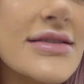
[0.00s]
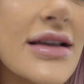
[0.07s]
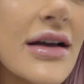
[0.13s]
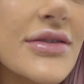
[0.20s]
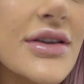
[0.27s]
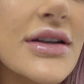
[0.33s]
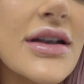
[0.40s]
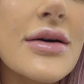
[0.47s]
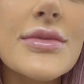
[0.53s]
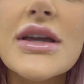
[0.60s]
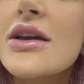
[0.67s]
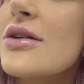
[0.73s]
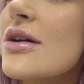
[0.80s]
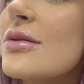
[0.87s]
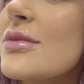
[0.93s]
Got the numbing
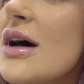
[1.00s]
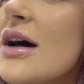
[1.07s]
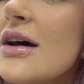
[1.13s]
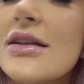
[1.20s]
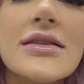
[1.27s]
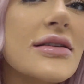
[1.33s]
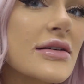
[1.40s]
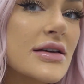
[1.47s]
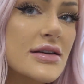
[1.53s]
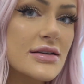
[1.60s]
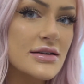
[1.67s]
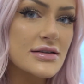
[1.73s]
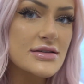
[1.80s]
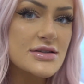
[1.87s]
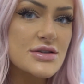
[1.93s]
cream on,
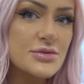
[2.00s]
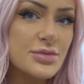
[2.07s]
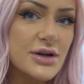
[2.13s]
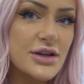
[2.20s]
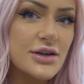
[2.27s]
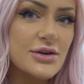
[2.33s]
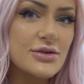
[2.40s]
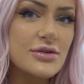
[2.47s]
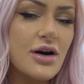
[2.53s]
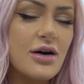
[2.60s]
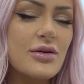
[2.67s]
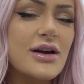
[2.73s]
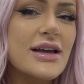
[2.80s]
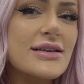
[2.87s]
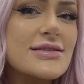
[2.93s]
looking super cute
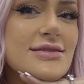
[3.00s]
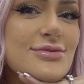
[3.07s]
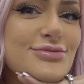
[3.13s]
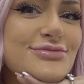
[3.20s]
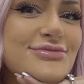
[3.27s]
always.